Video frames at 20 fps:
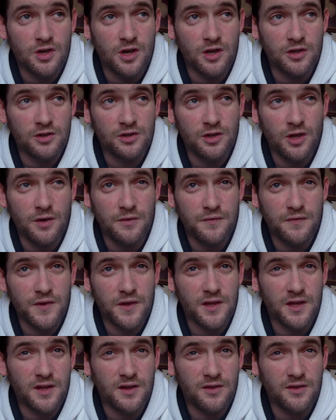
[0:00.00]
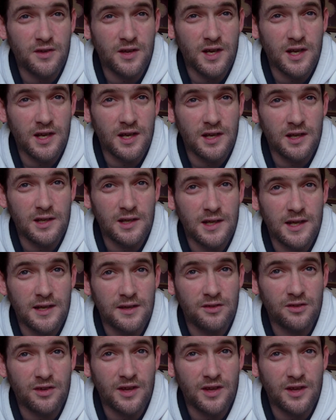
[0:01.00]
I don't think there's any las